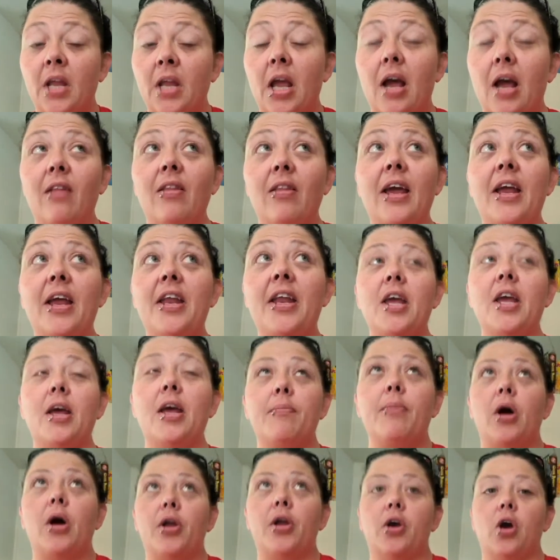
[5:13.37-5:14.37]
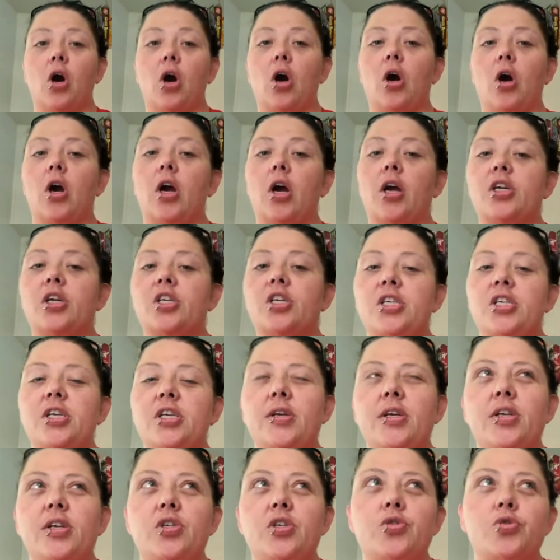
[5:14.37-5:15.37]
A lady had bought a car.
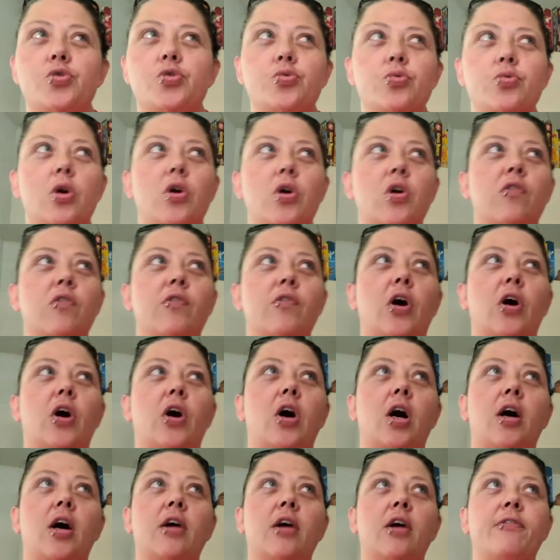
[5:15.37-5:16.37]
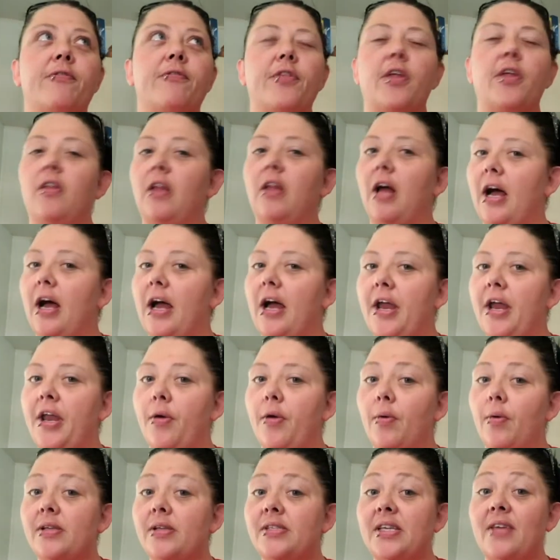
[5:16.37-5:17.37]
She drove off the lot, and it
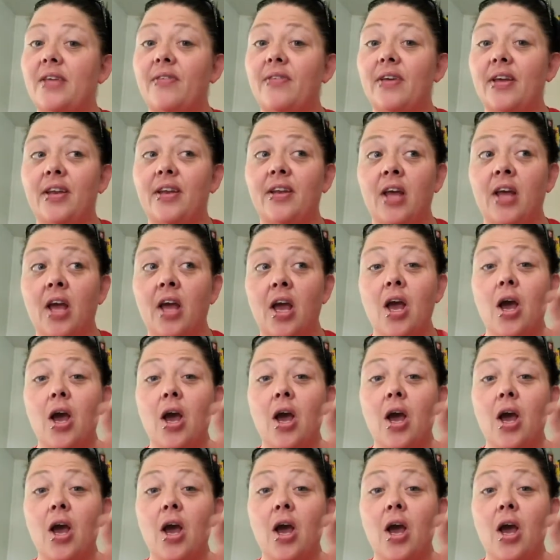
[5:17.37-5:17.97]
wasn't even